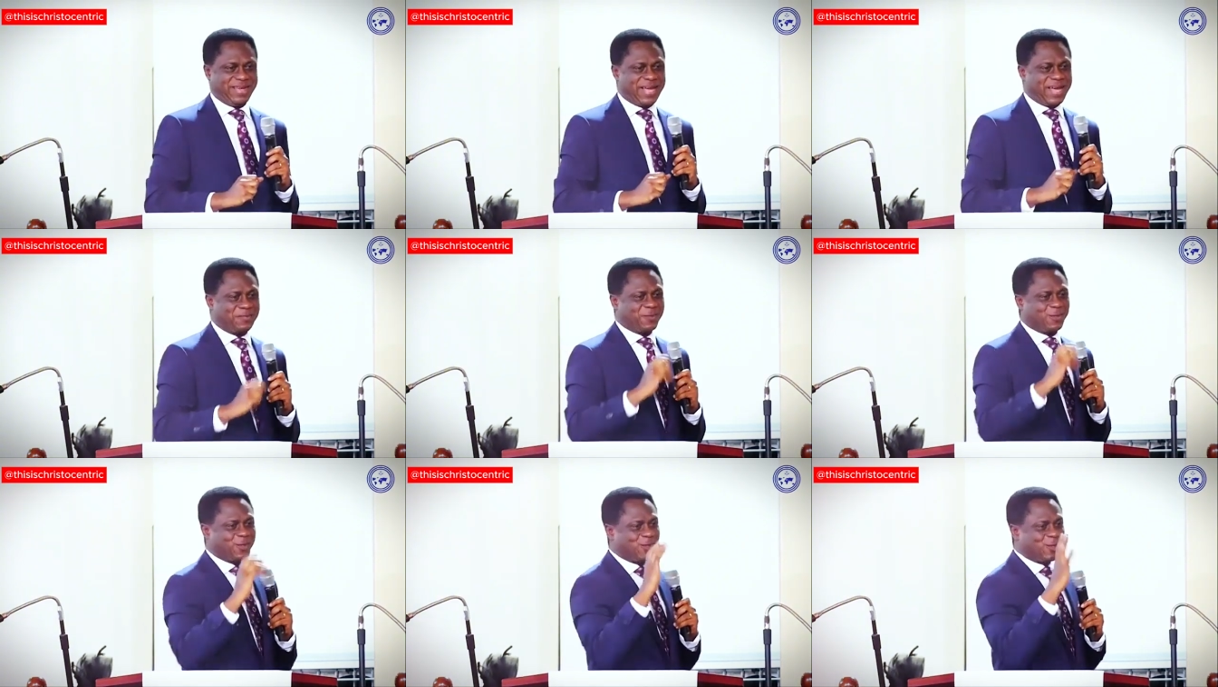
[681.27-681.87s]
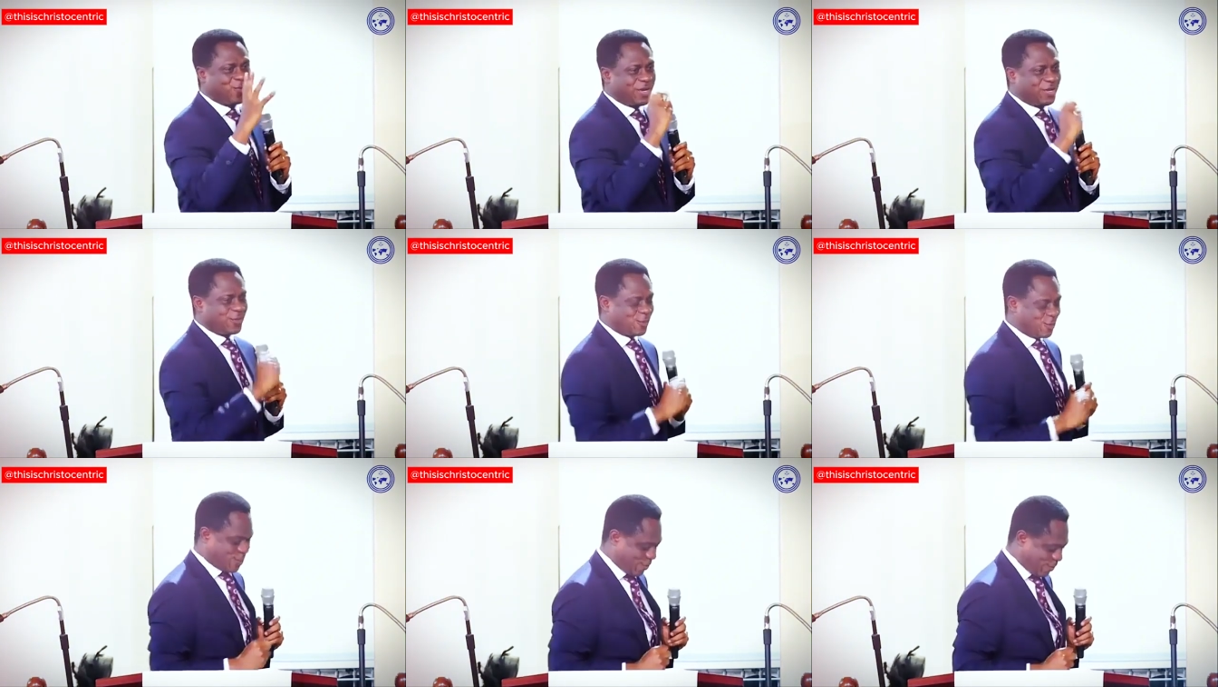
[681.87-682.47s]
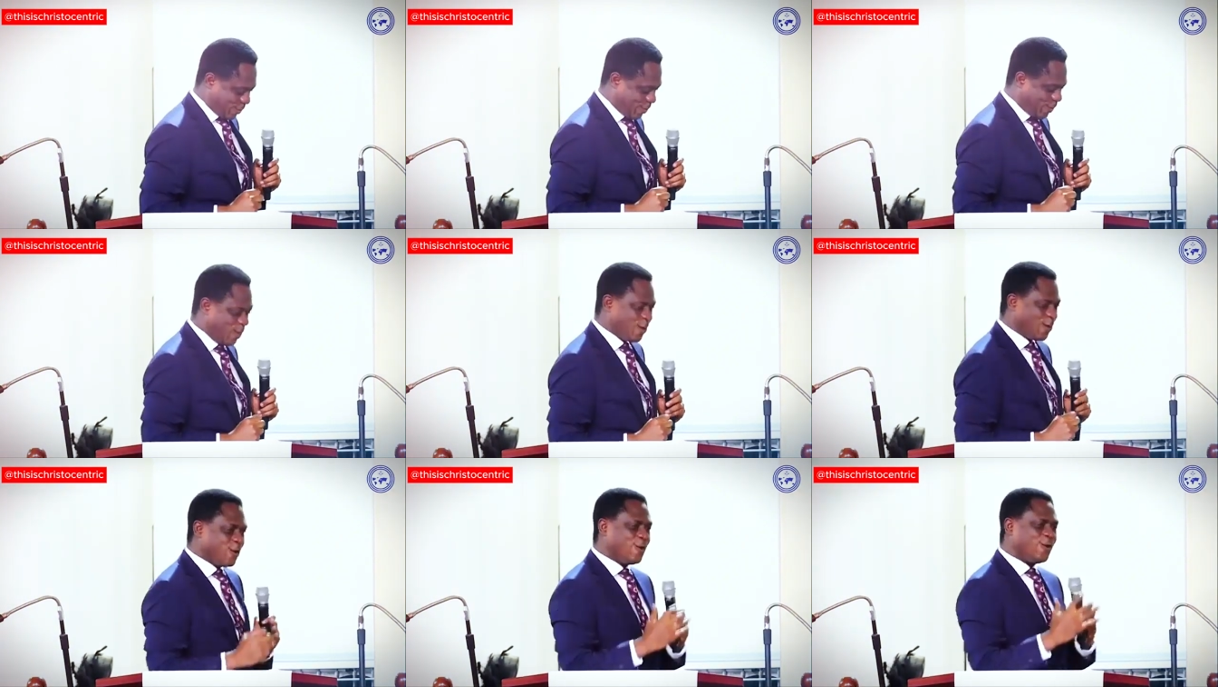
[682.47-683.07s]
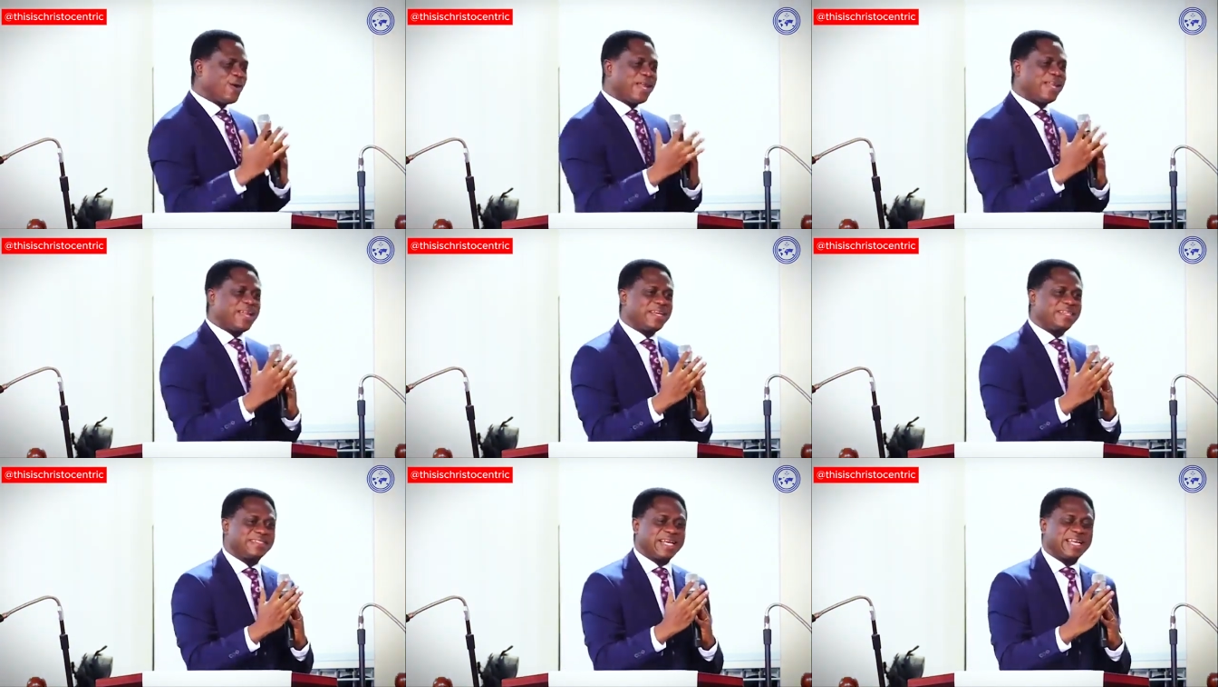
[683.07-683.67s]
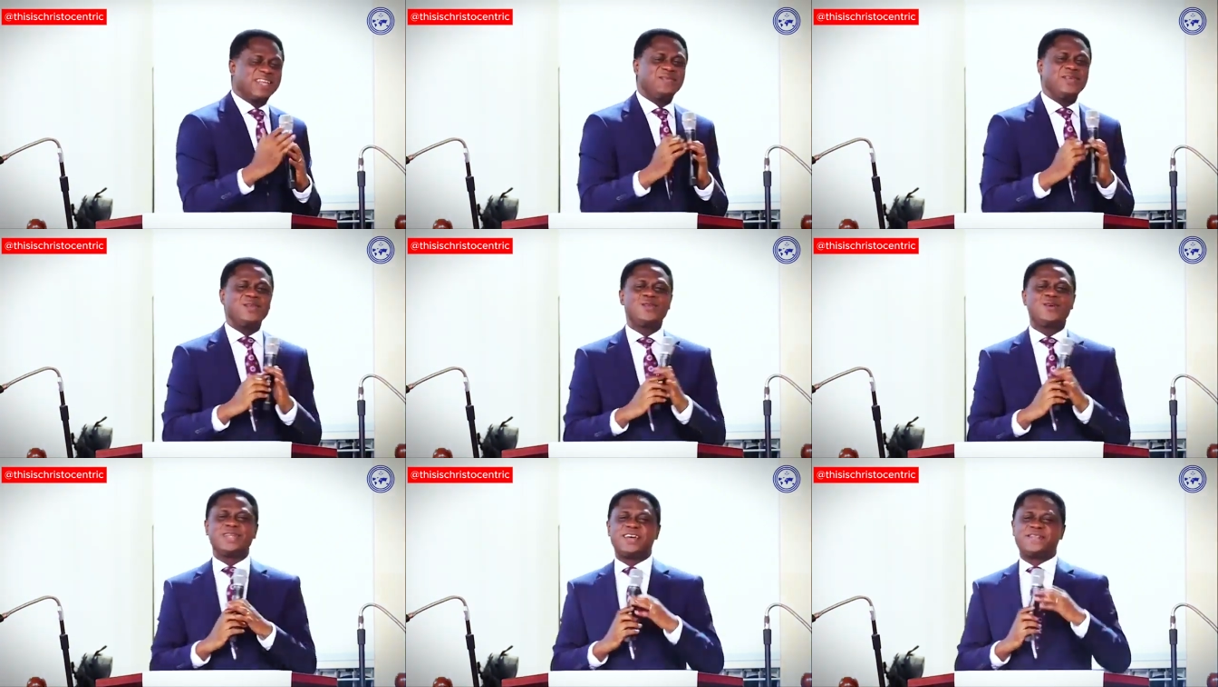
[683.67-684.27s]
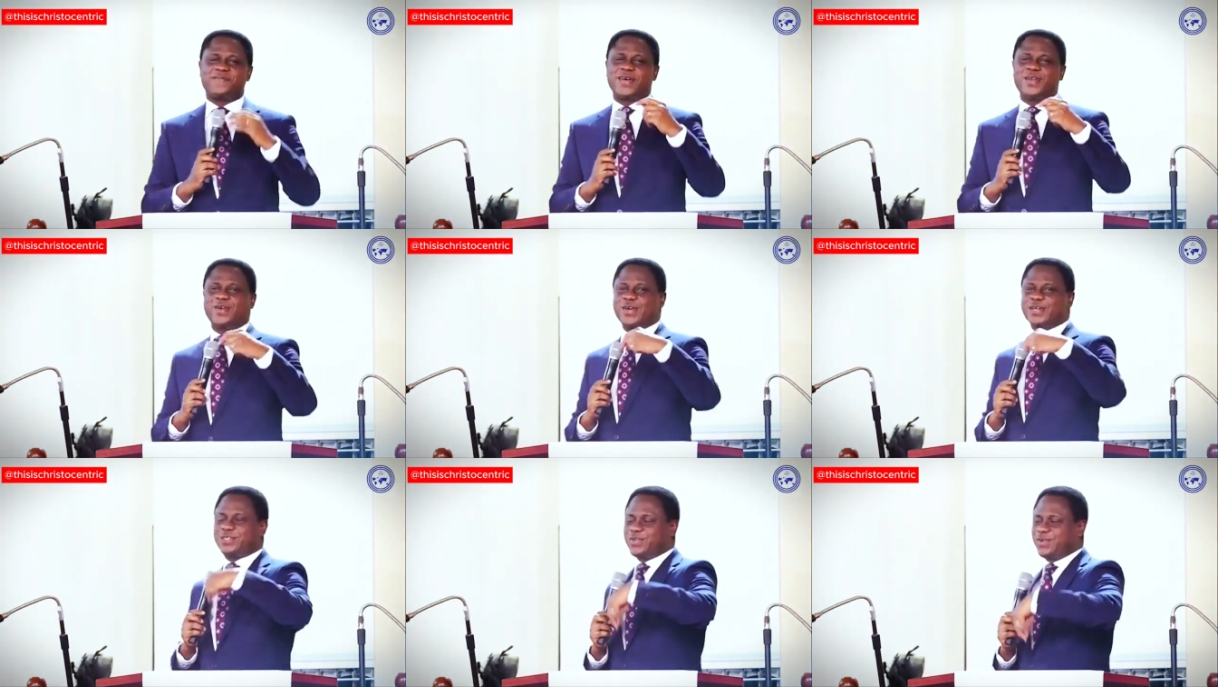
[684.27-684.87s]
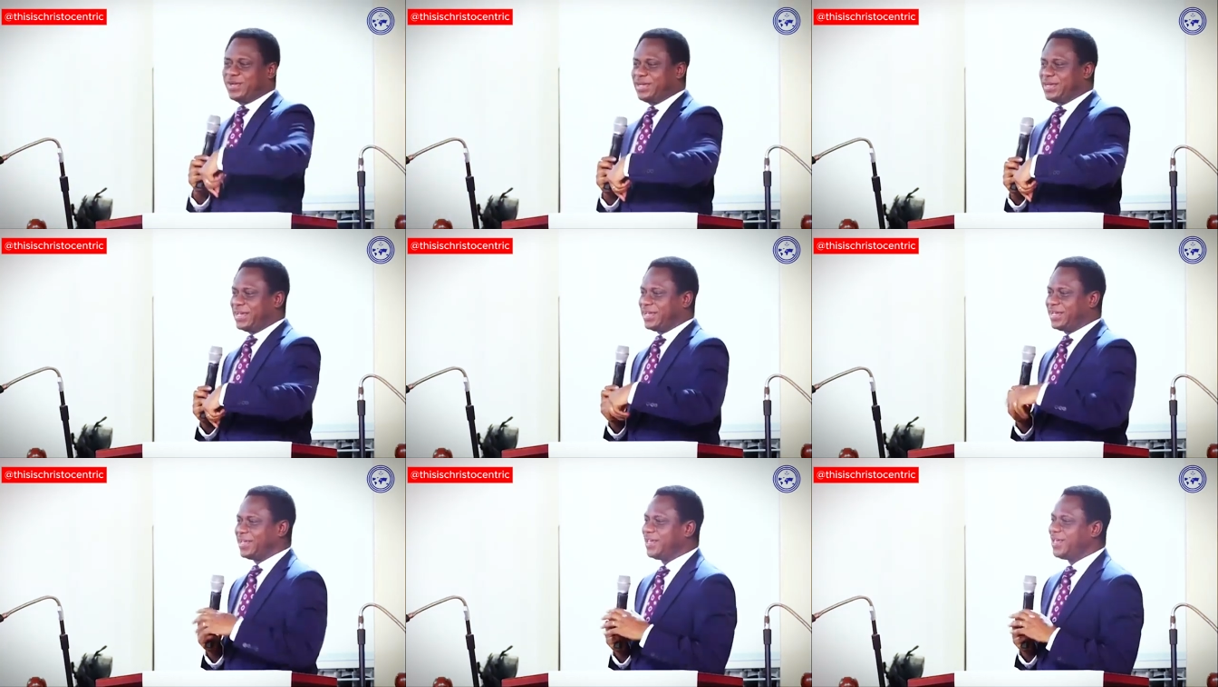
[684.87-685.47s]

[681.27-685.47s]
I'm so so and so. You realize that even though the fellow is not there,